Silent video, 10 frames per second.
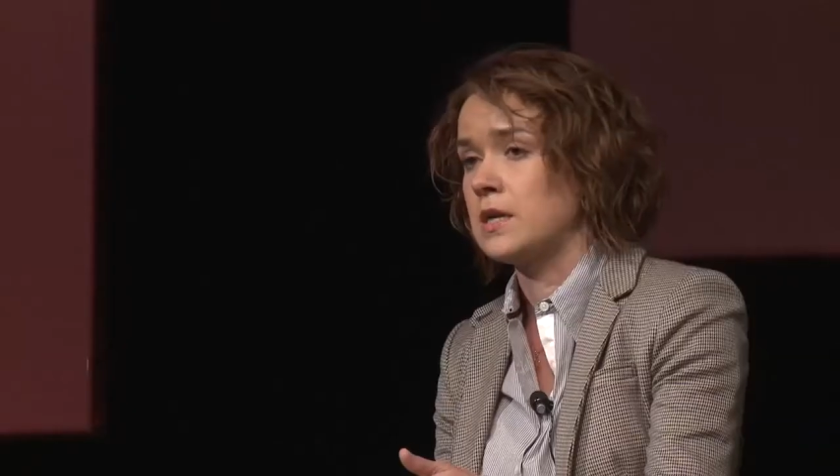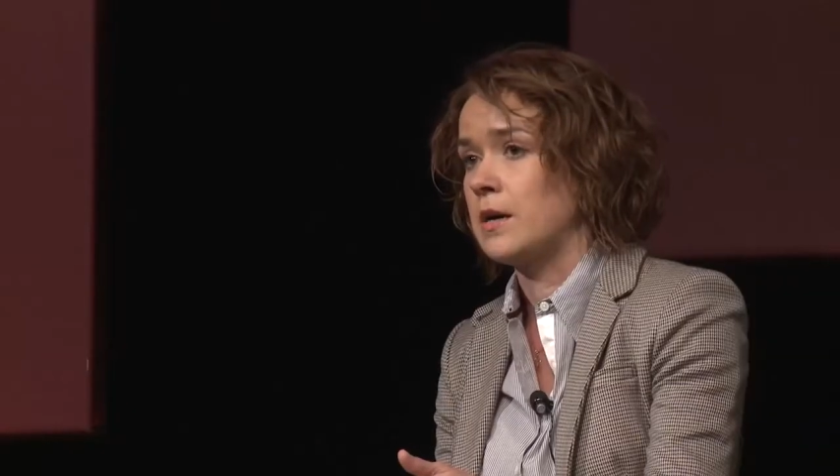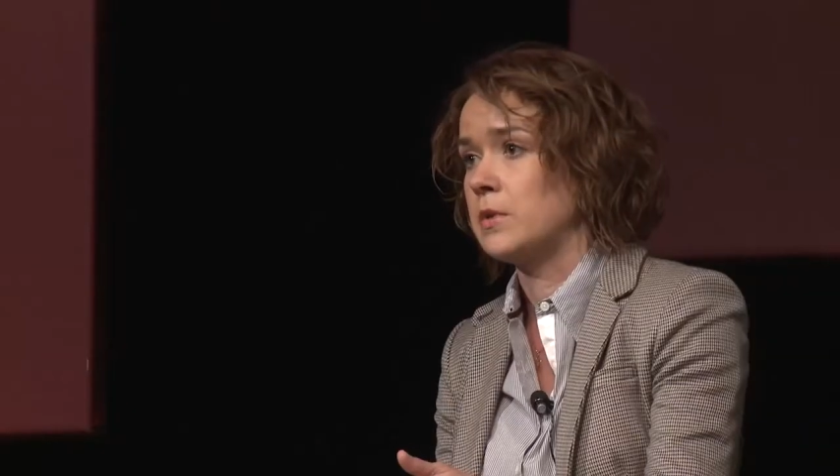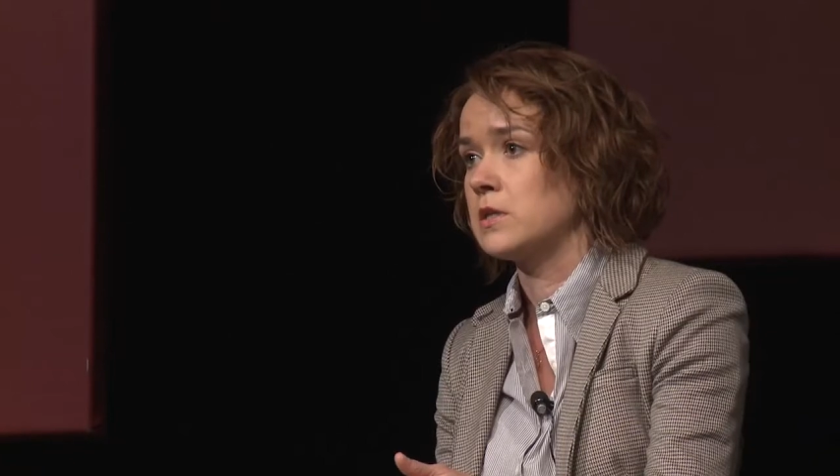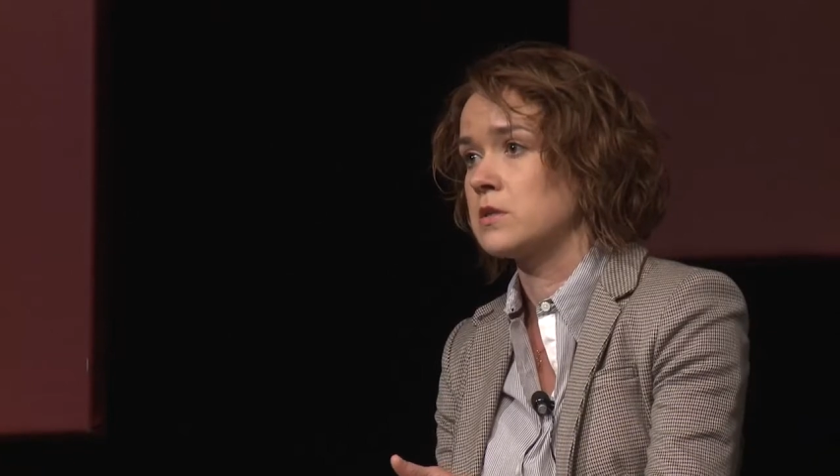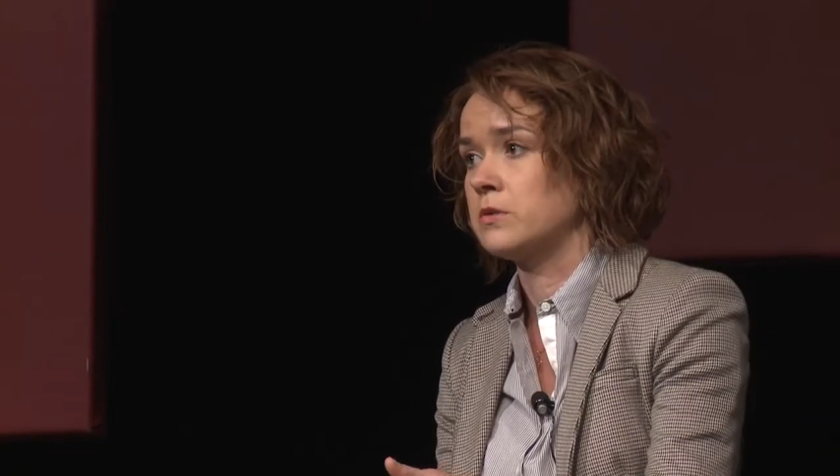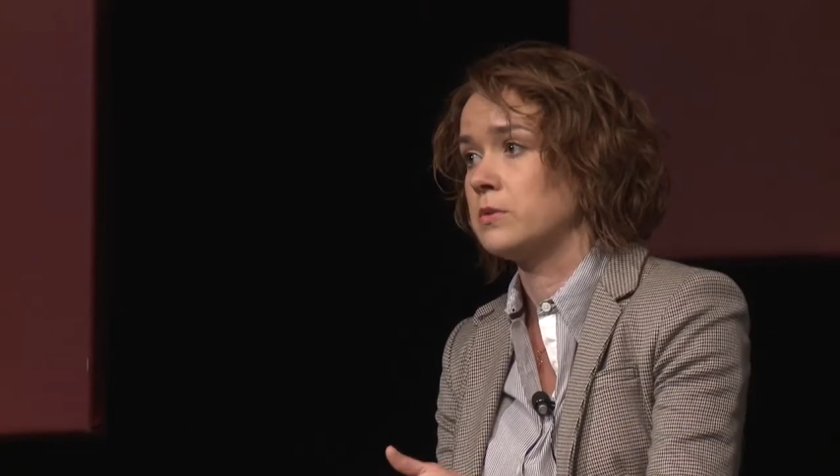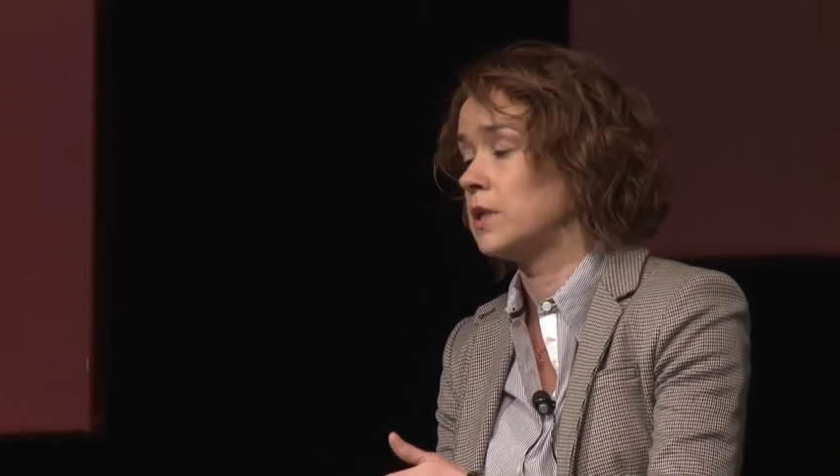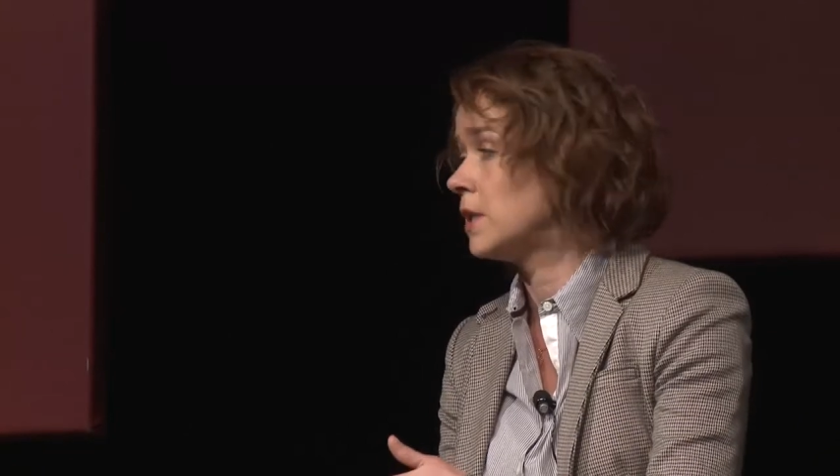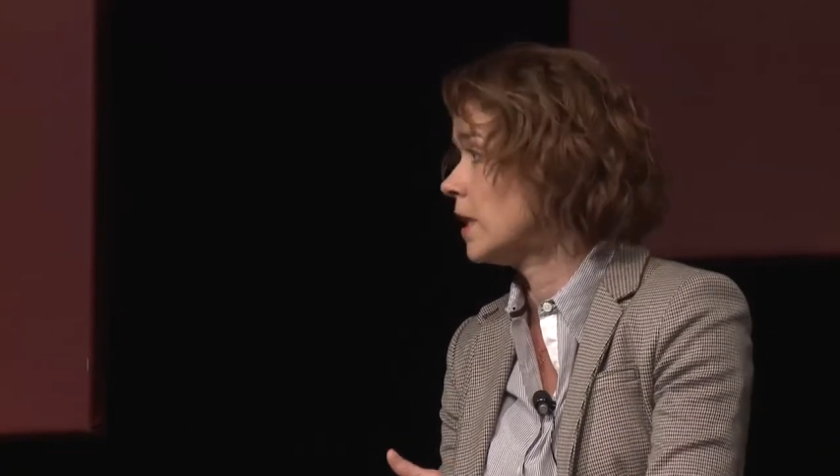coming. So
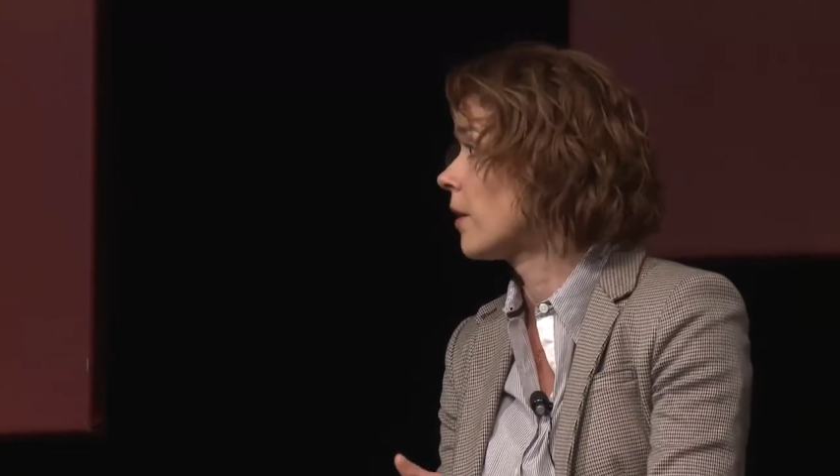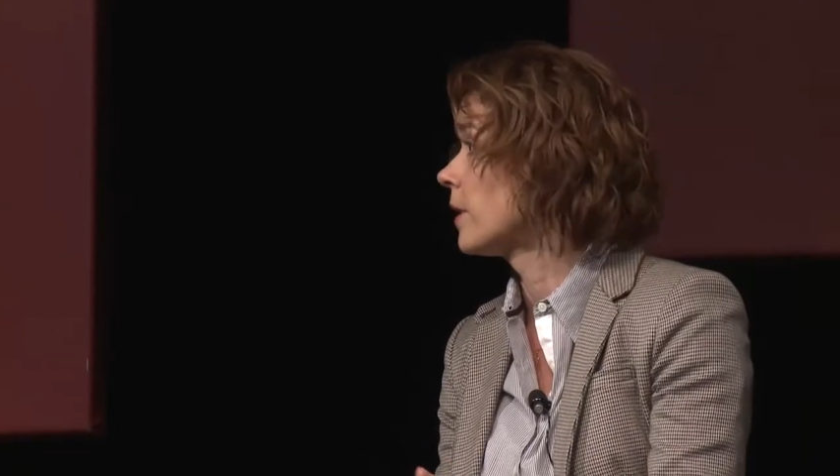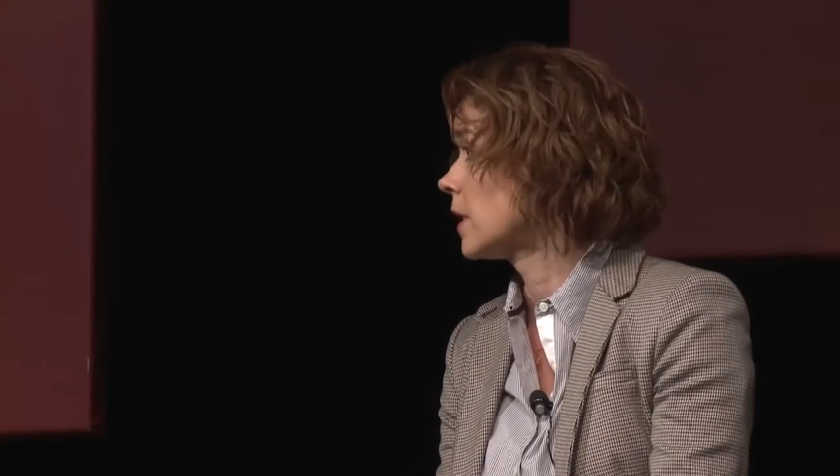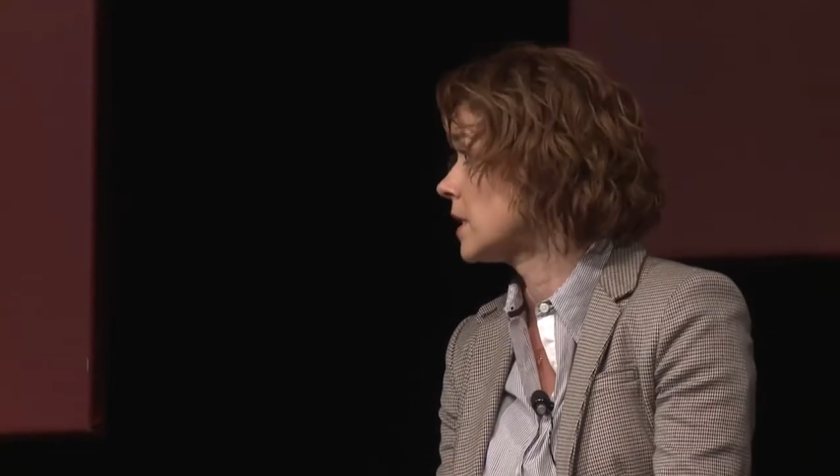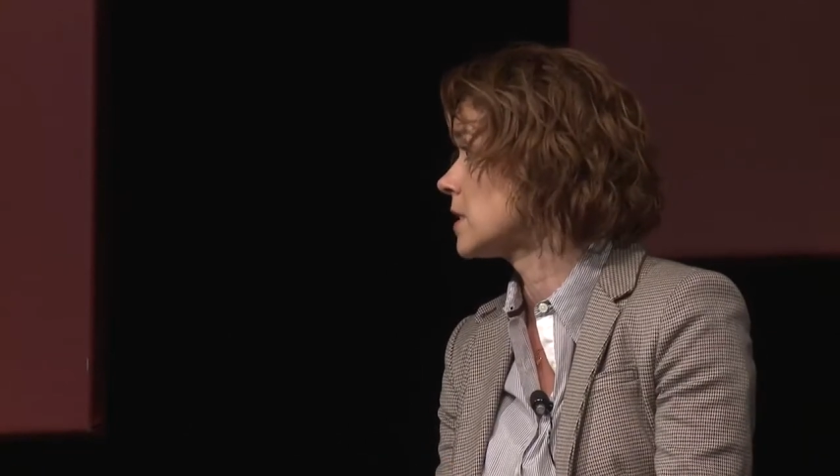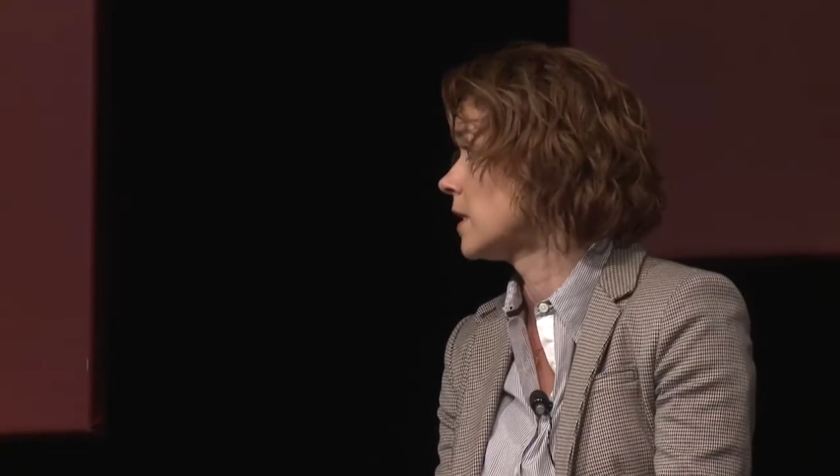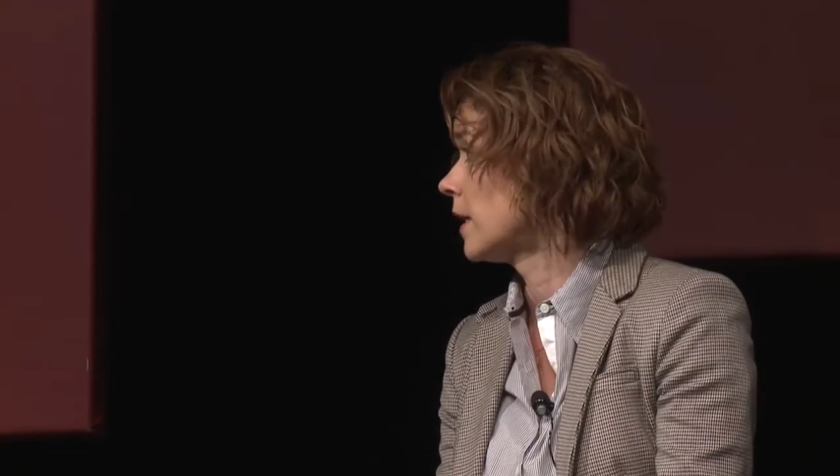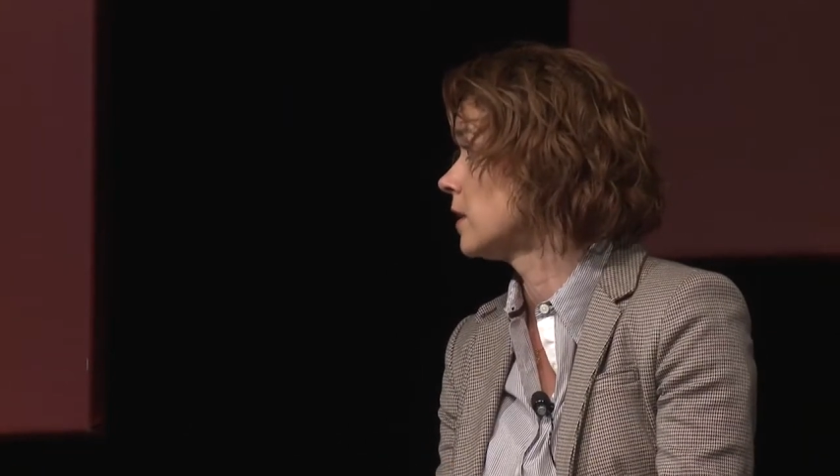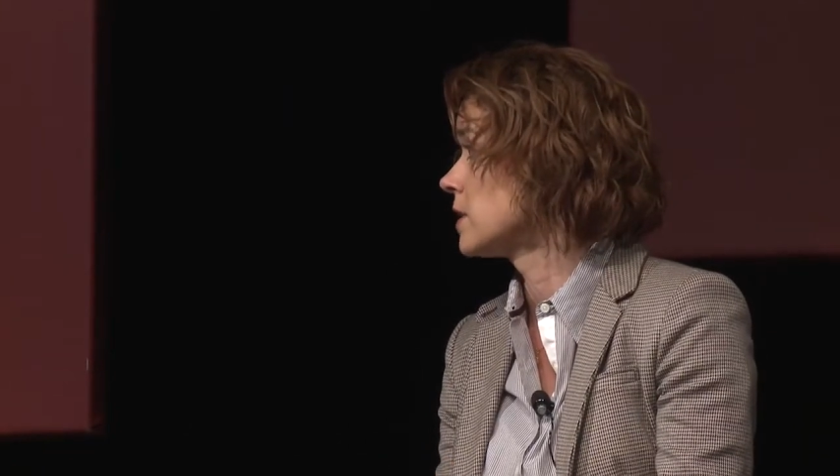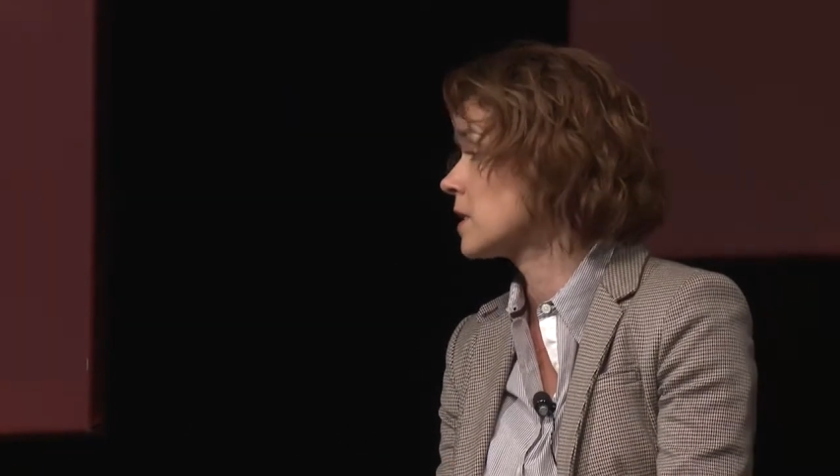in our case, in
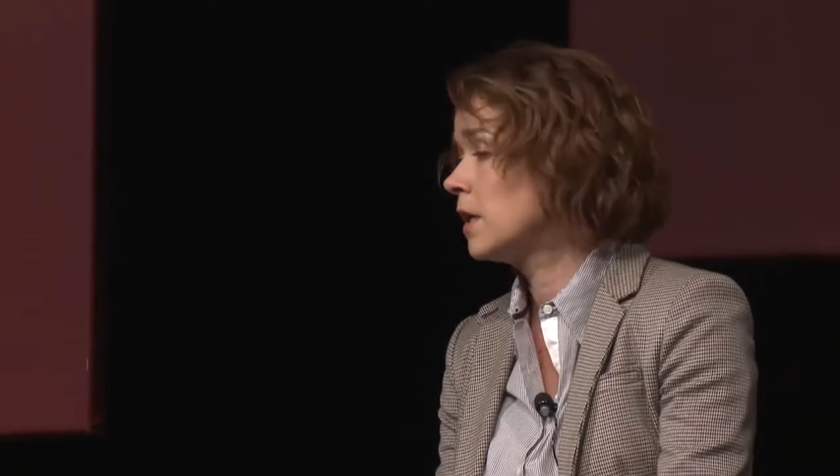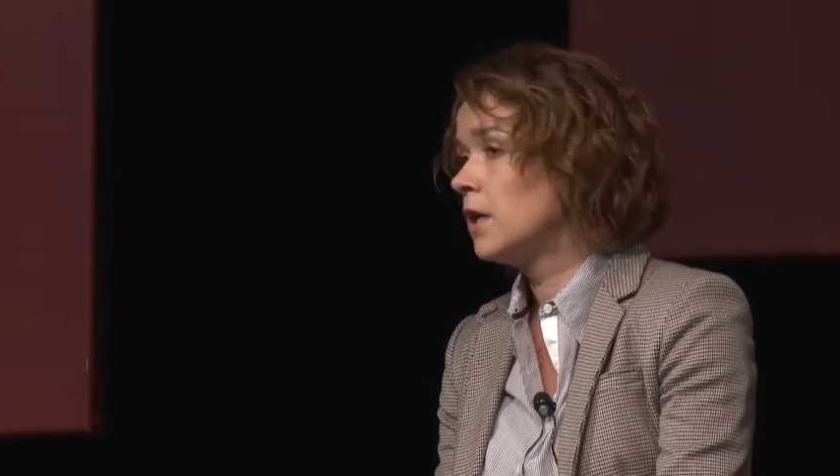Adidas,